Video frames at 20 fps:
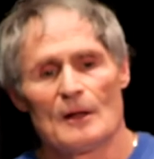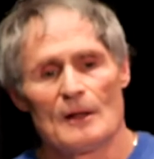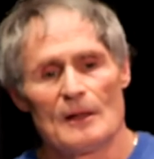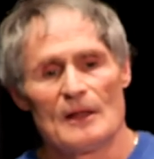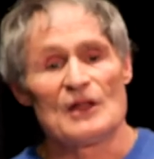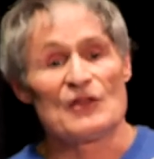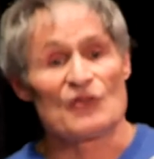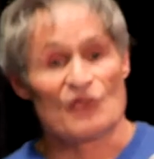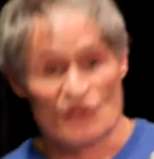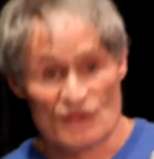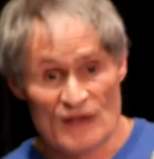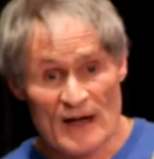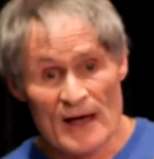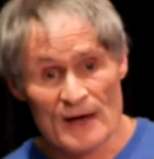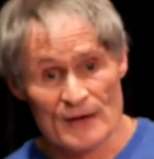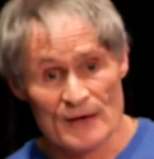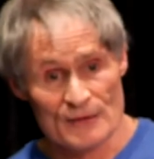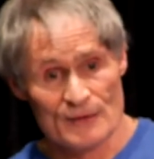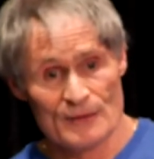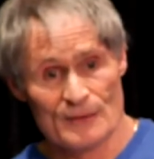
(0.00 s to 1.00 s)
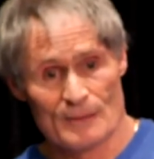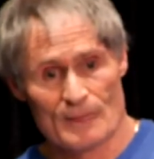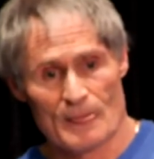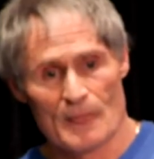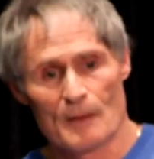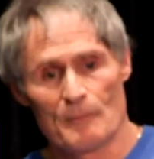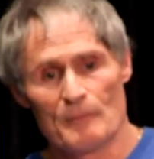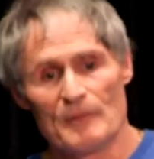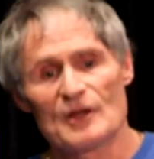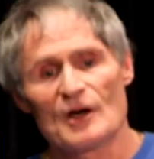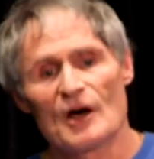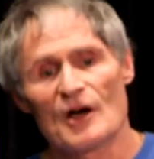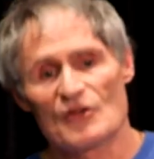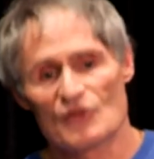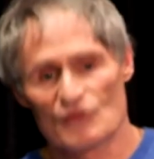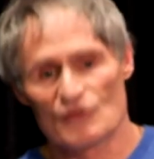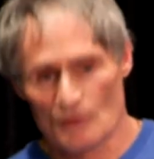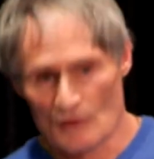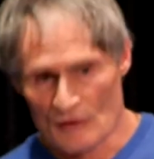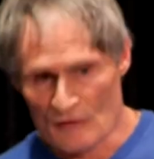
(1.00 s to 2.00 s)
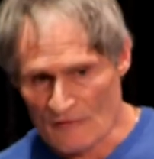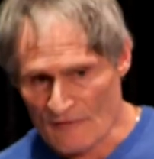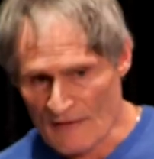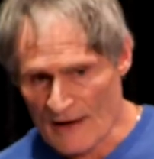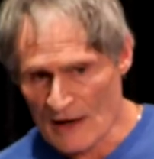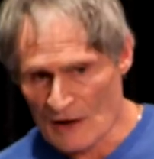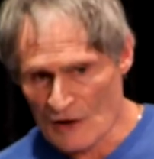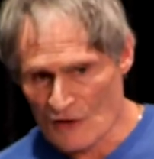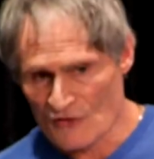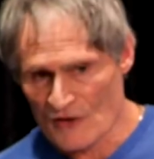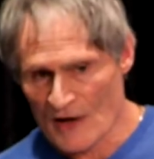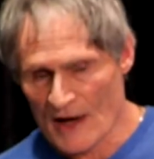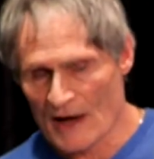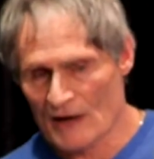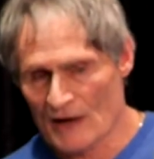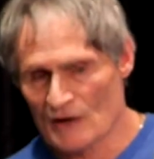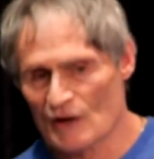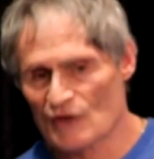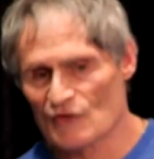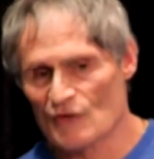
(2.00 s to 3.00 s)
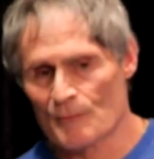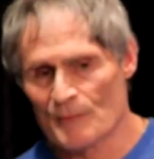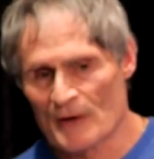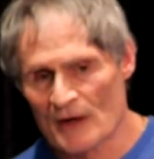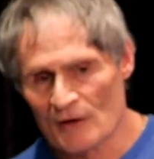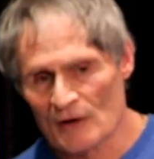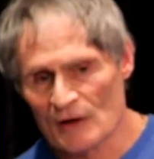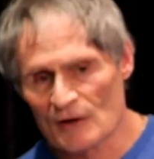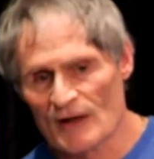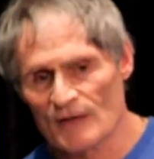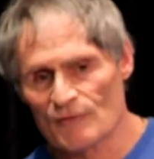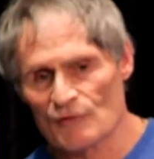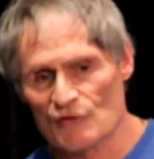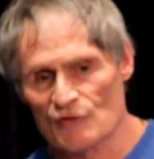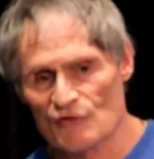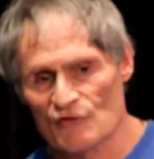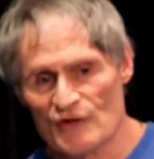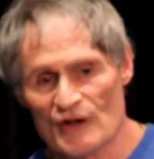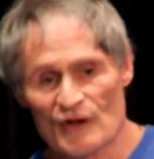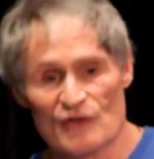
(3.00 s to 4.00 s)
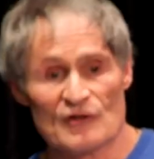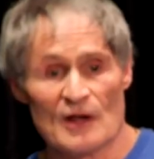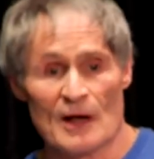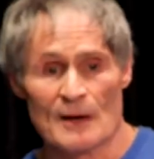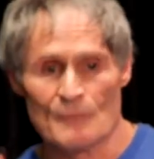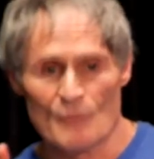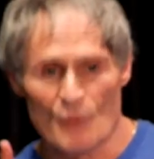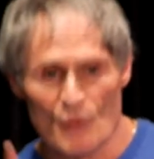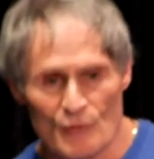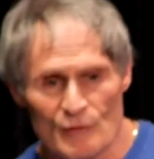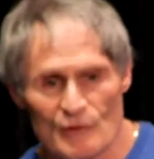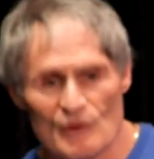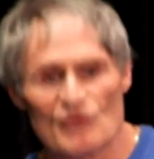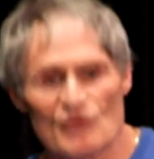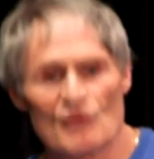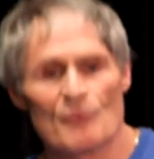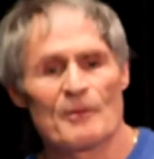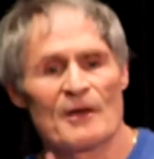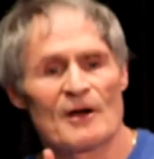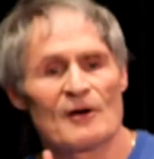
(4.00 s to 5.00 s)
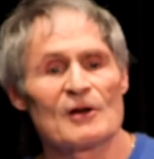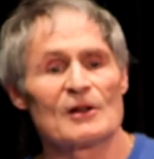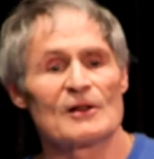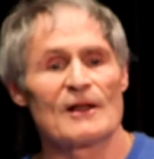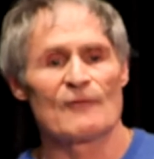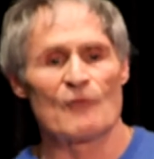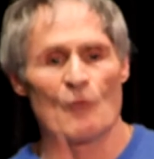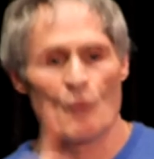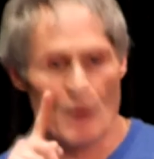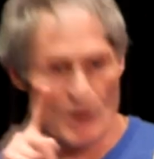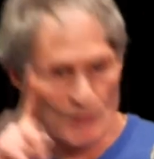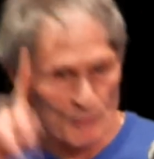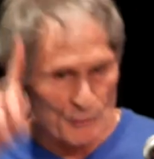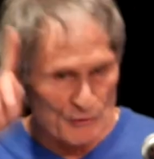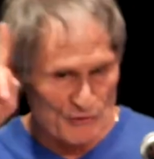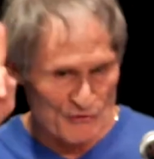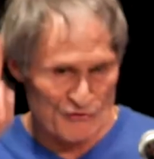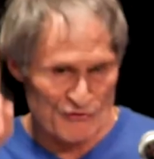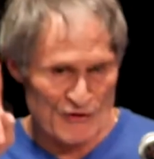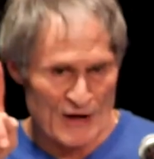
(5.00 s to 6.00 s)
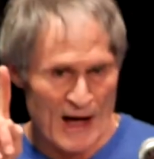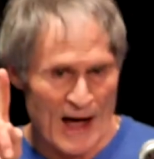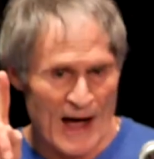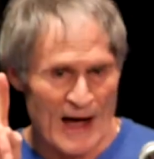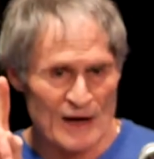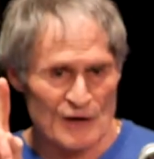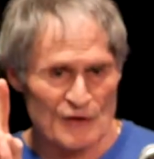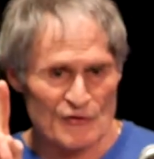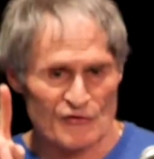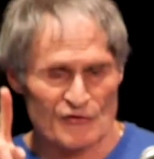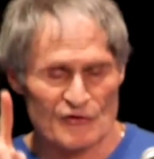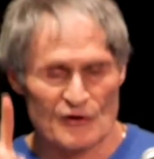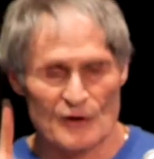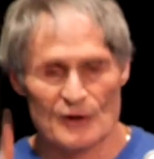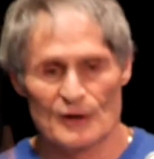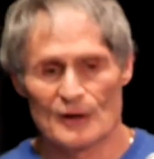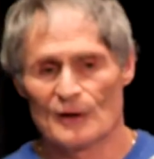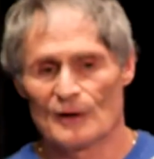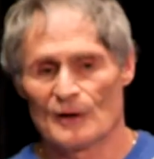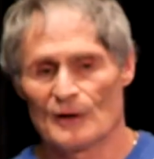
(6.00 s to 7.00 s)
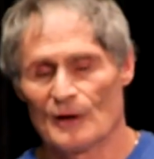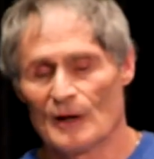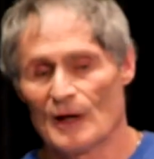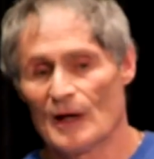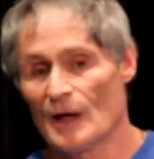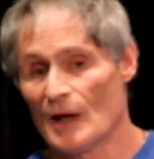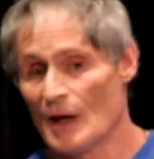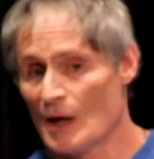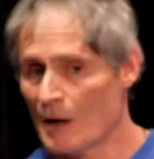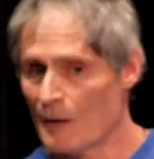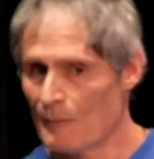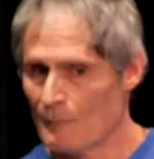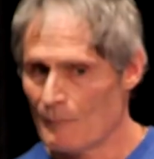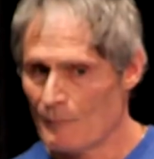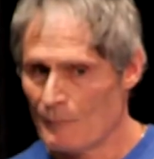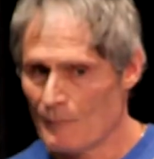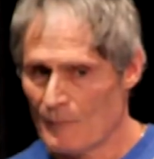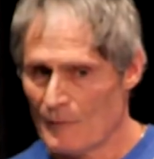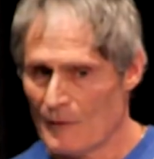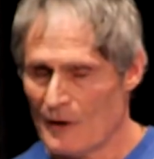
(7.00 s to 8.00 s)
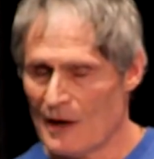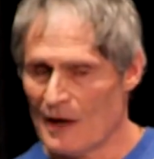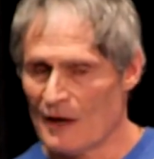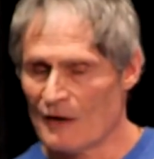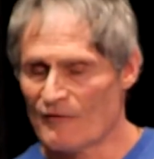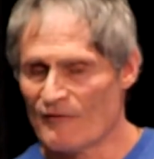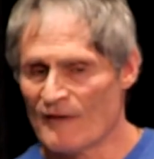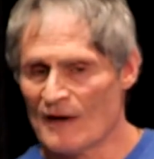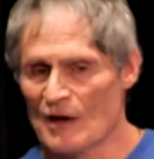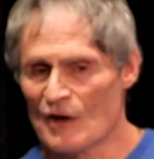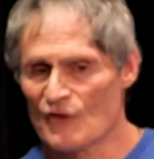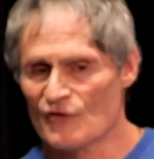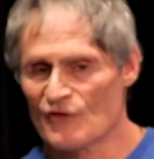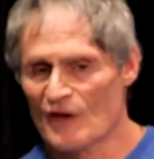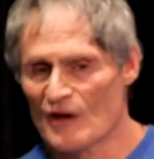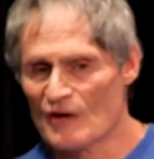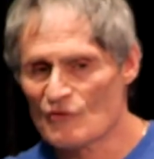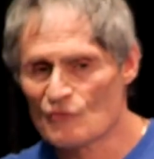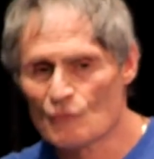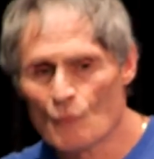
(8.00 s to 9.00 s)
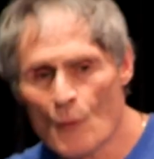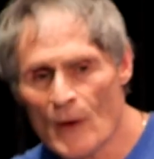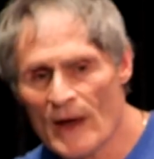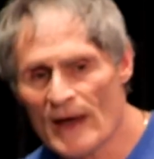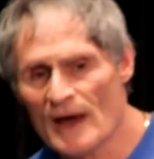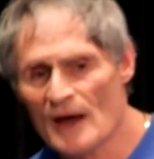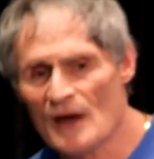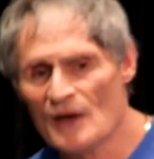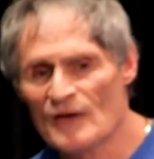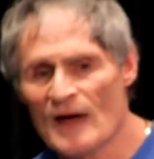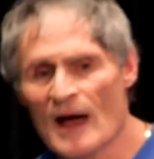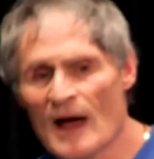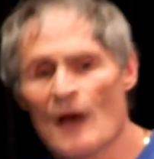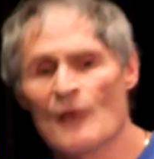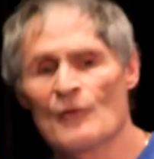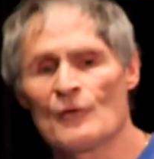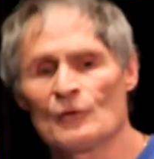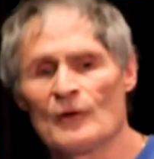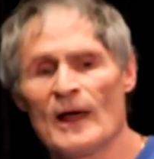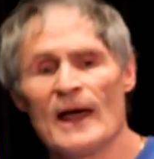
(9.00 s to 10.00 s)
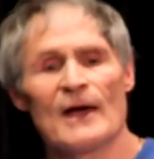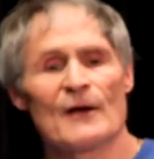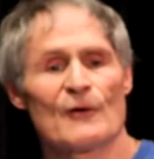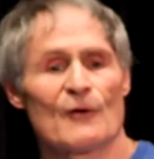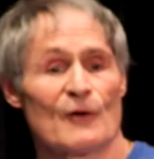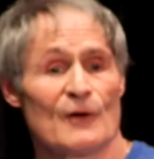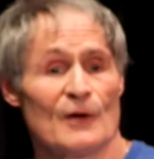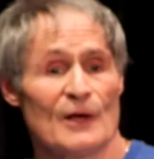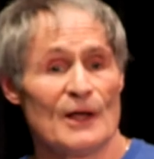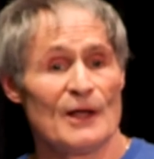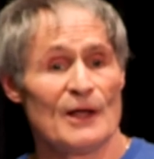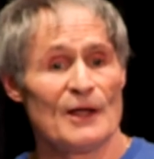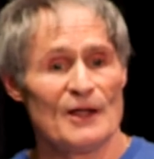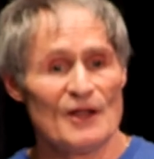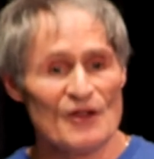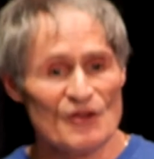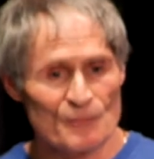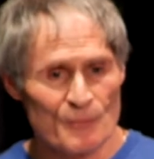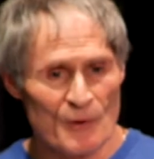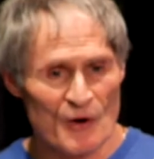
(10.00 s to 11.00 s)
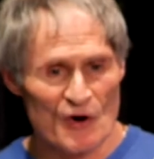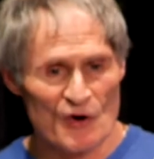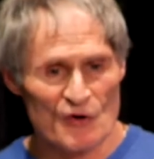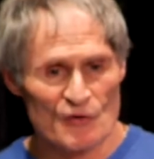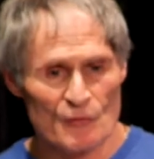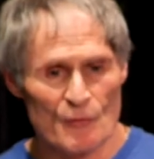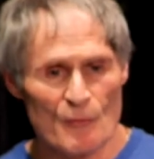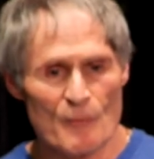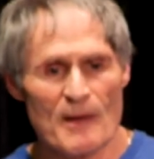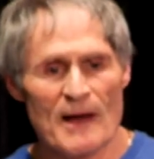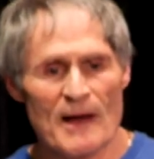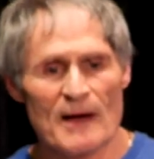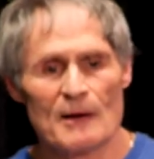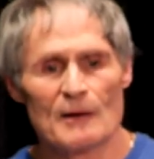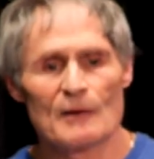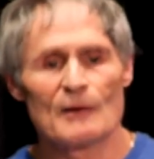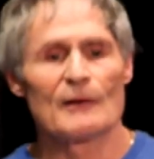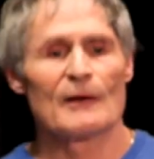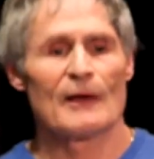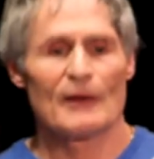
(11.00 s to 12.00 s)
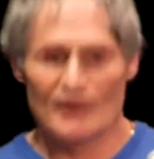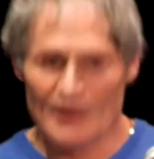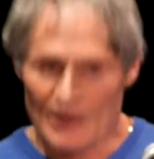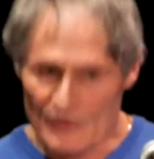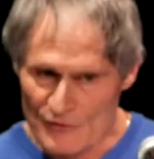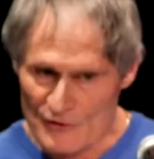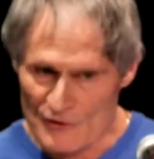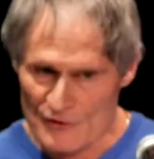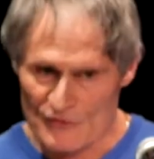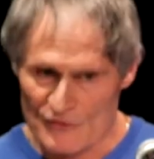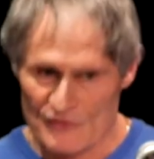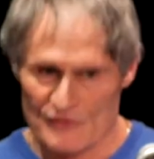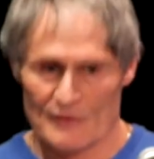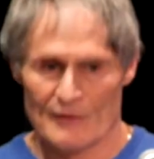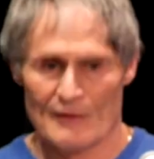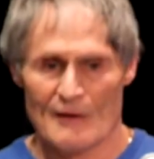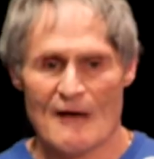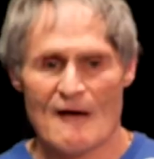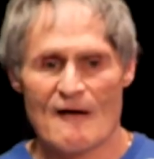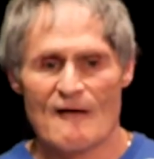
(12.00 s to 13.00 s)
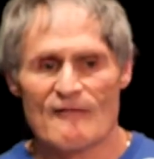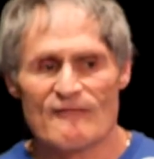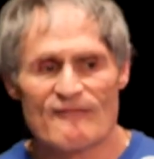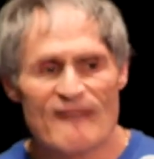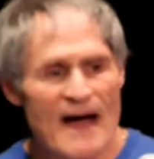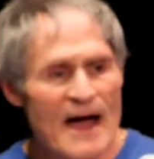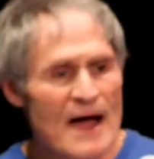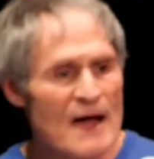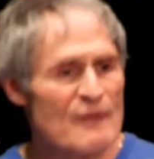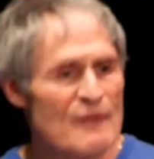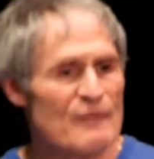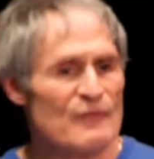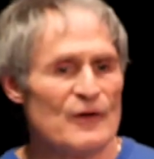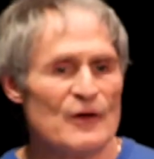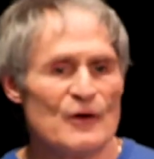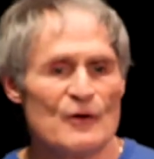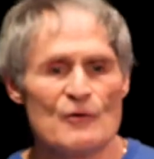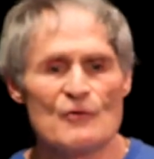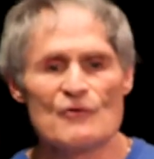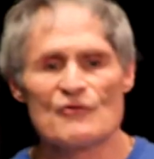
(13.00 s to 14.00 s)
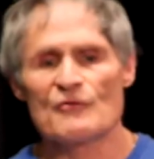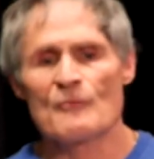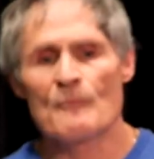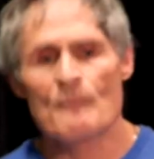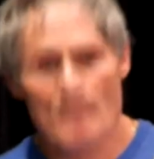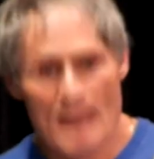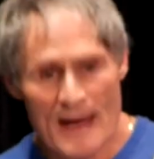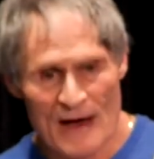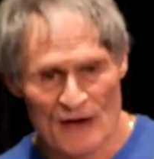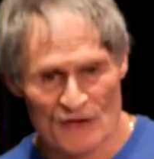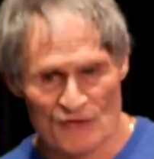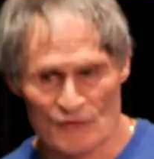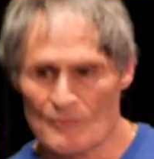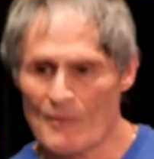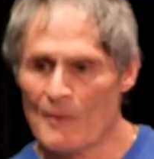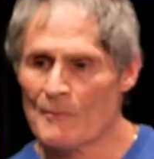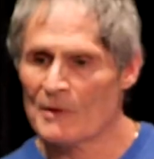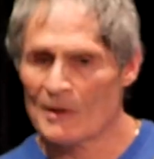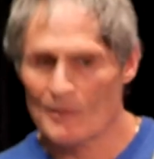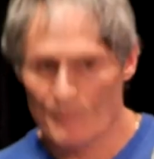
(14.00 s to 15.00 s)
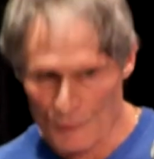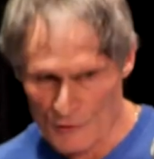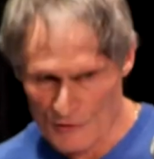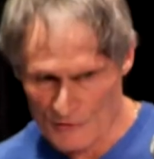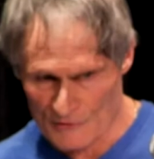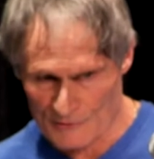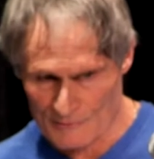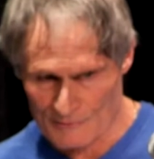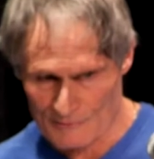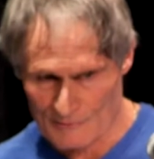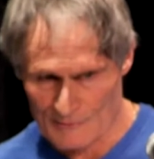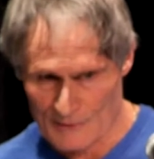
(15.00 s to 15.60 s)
Instead, because infanticide is a penalty level 6 and murder is a penalty level 1, which is the highest, and infanticide is way down the ladder, it's punishable by, get this, 5 years maximum in prison.